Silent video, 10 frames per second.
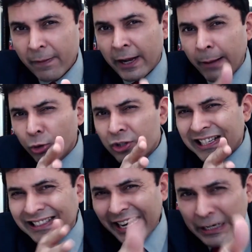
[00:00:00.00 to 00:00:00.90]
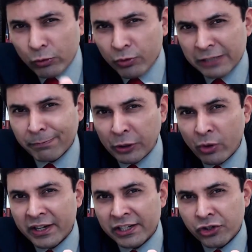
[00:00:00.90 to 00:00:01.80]
that I'm going to stick to this
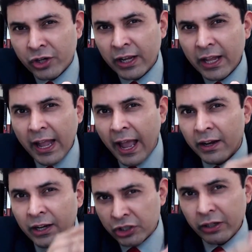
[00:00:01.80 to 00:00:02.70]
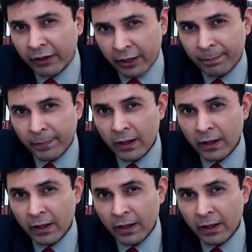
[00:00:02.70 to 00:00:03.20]
particular decision and achieve it.